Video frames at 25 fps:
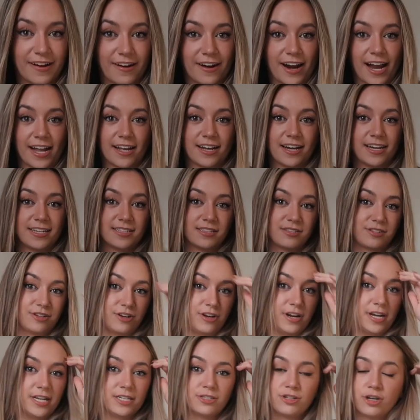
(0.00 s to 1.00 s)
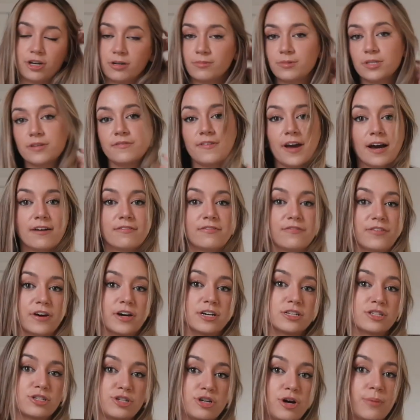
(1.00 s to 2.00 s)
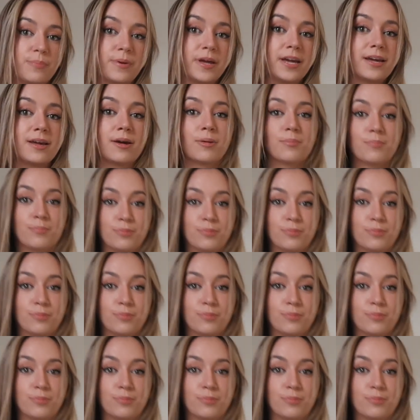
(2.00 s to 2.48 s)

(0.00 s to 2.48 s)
Alright guys, so in terms of our first topic,